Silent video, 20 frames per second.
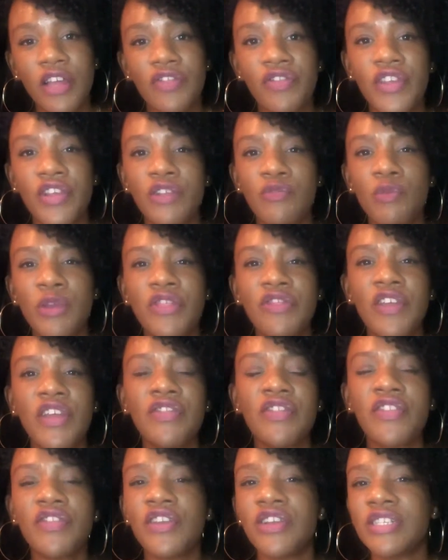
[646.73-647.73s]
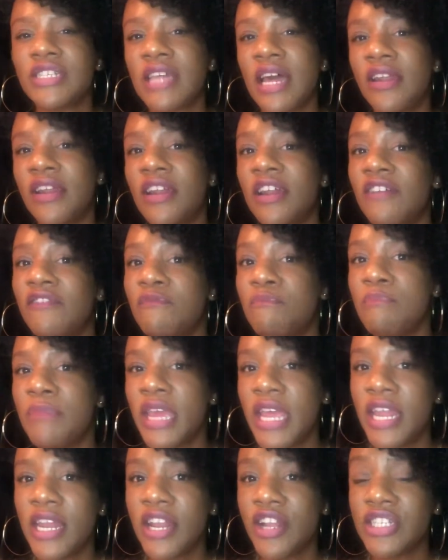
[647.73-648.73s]
We think that there's not enough
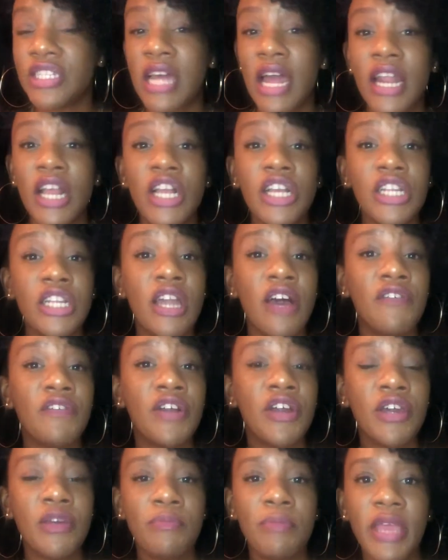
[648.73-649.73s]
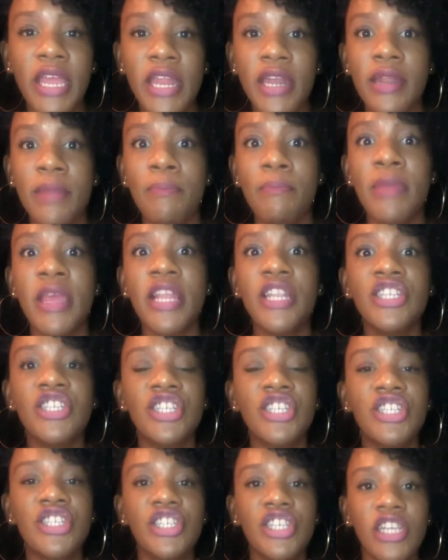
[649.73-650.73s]
men. There's not enough good men. Men
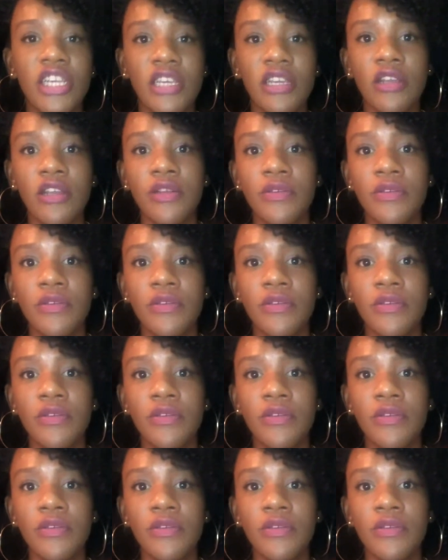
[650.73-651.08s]
just cheat.